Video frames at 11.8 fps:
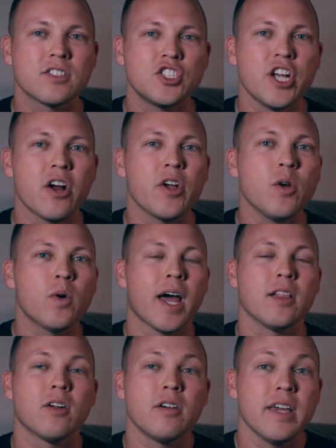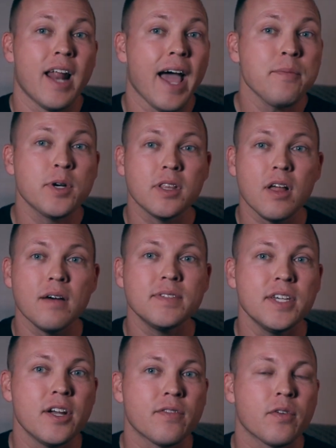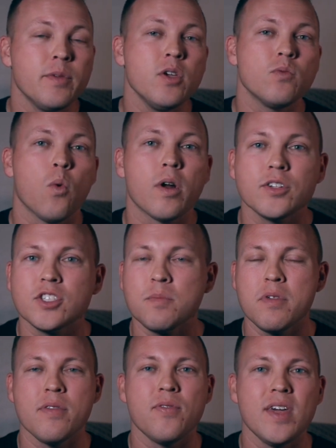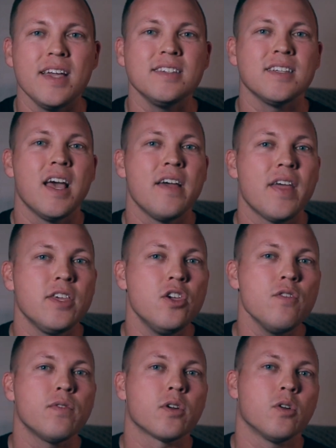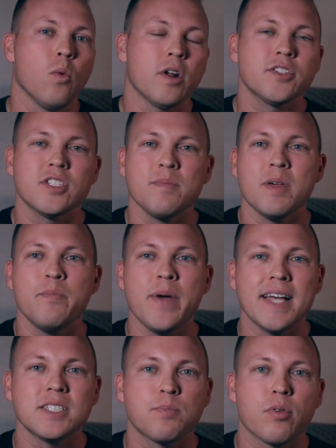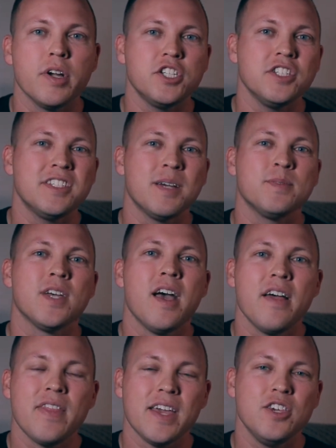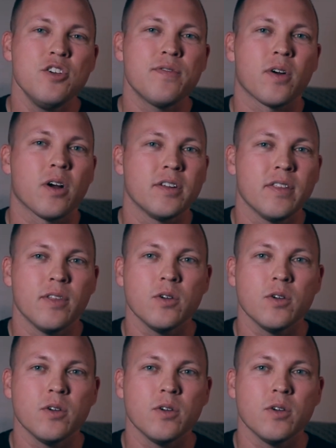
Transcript: sharing what I learned, and I would love to hear from you. What are some of the things that you've learned? What are some of the best preaching tips that you've heard?